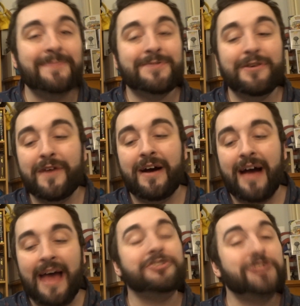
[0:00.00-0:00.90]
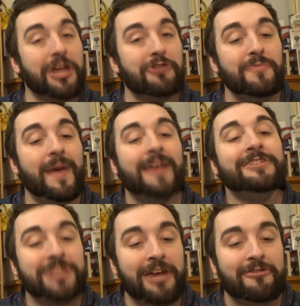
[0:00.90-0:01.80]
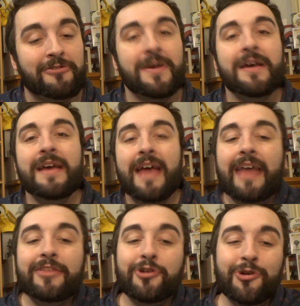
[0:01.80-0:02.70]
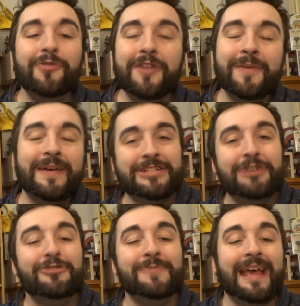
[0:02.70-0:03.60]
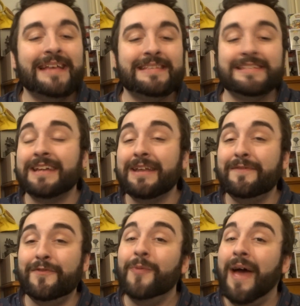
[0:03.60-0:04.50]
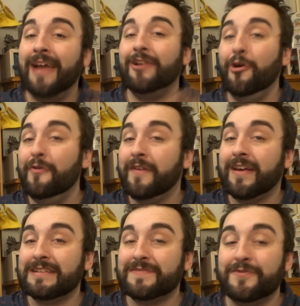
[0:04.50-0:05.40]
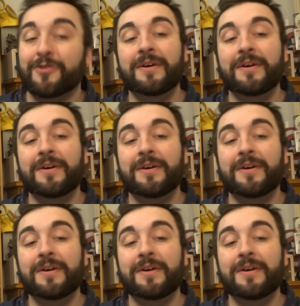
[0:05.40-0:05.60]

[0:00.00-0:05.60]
so far are Cherub and Cherum. The cool thing about Cherum, he has a sunny form and an overcast form.